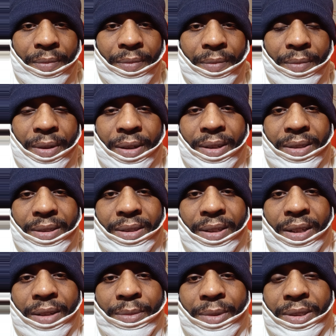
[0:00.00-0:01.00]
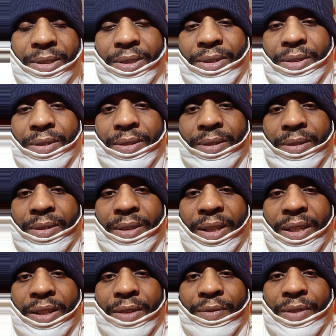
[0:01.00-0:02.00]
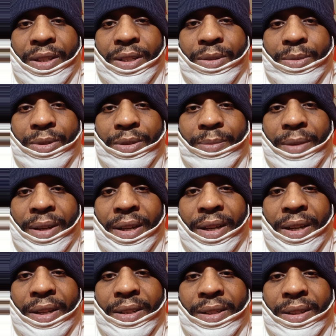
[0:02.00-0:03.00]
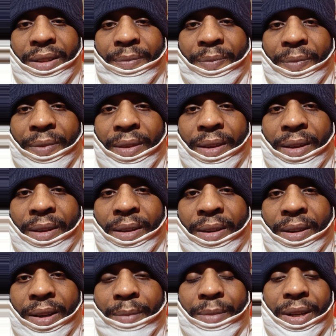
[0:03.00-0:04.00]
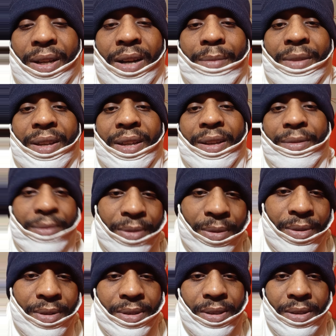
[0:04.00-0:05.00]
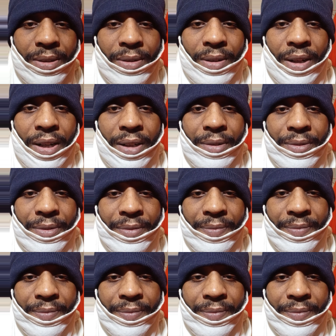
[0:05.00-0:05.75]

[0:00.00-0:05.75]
Because dealing with certain individuals, man, can become an influence in your life